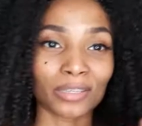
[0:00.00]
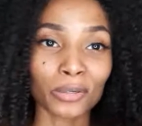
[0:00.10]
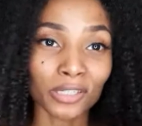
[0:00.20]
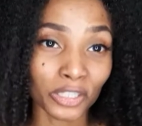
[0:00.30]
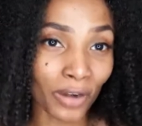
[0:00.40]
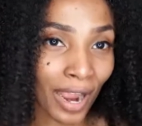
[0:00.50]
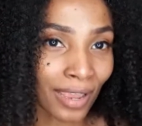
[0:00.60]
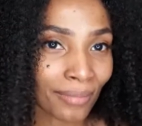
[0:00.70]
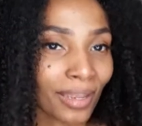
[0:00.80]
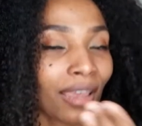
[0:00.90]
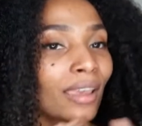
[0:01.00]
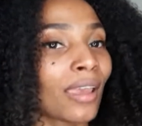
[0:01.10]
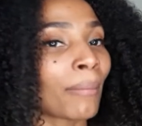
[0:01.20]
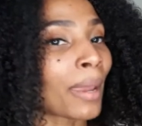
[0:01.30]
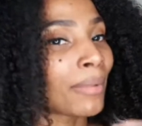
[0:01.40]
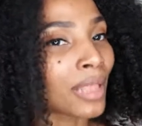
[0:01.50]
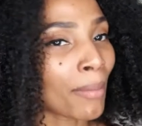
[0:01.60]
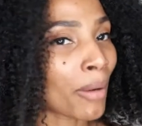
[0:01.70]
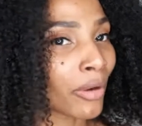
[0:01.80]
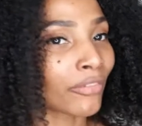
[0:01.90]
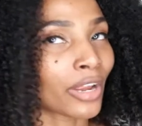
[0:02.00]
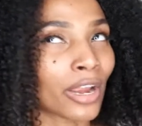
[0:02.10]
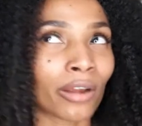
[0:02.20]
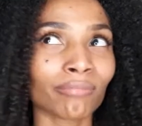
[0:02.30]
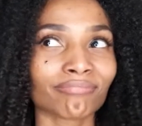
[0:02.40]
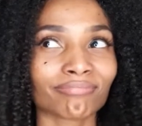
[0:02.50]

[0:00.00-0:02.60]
You could try them and maybe they might work for hair.